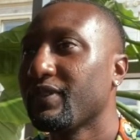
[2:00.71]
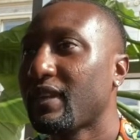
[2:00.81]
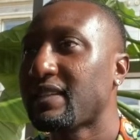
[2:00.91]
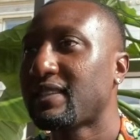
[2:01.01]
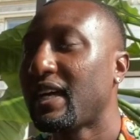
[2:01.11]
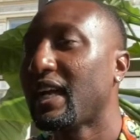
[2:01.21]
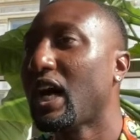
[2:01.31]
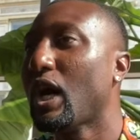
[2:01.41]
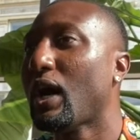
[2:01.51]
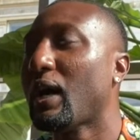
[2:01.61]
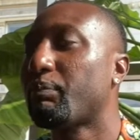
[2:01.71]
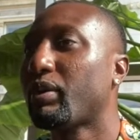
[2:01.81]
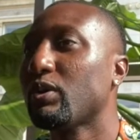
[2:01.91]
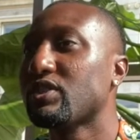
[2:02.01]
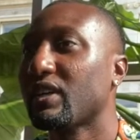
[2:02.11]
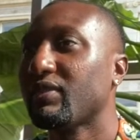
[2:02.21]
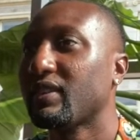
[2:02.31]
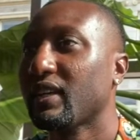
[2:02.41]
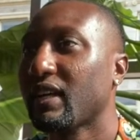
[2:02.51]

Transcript: that's kind of how I approach everything.